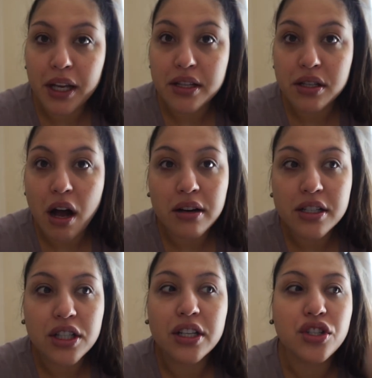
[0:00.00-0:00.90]
It's
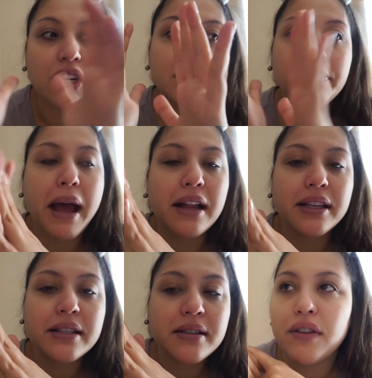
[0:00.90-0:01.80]
honestly just
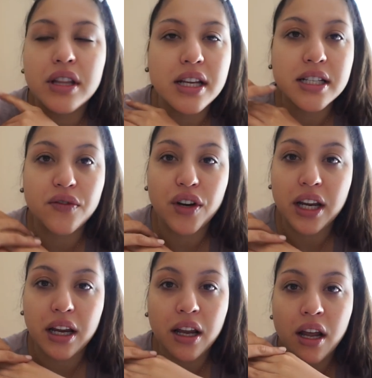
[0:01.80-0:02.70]
balance. Everything is
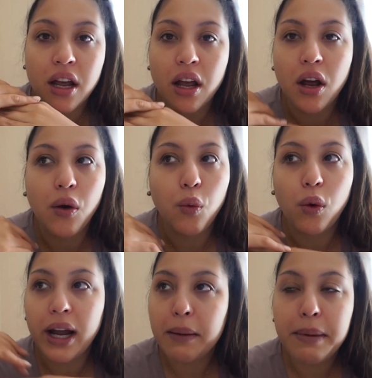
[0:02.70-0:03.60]
fitting
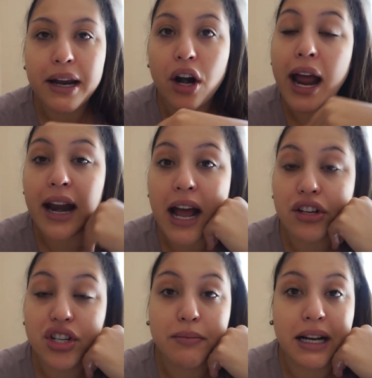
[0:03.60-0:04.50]
way better. And
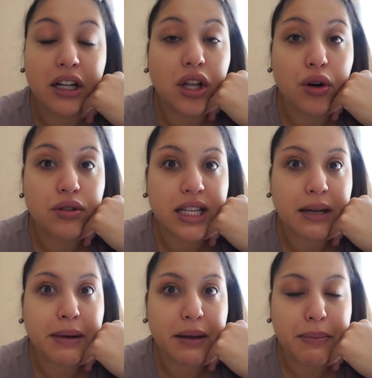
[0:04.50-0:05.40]
actually my clothes,
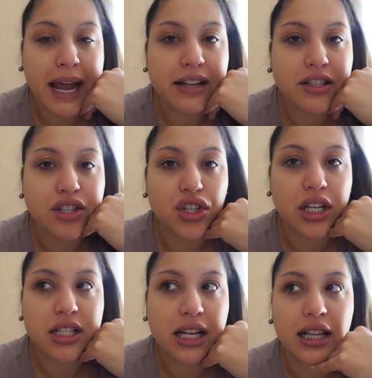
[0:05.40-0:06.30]
like my pants and
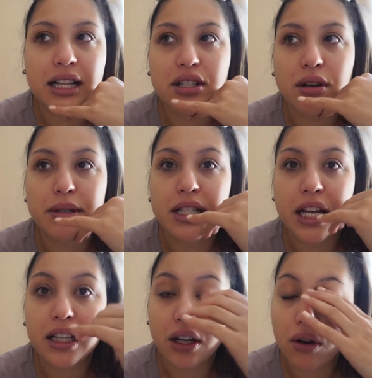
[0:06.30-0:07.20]
jeans, like Glenn's always
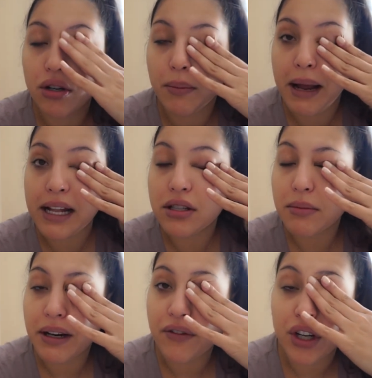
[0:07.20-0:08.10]
saying like, oh, your pants
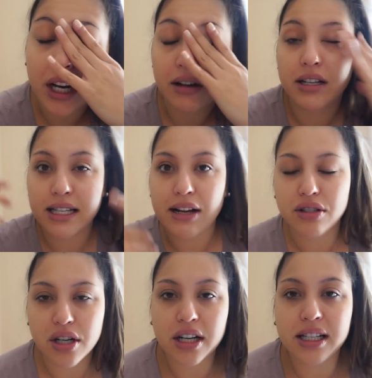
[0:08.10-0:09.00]
are big for you now because now
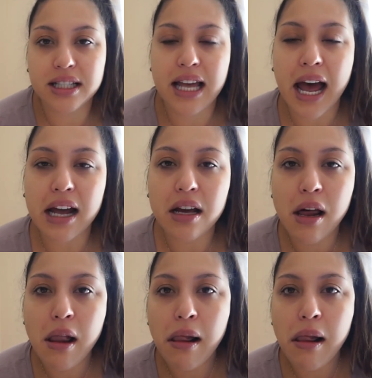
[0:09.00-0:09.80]
I'm starting to sag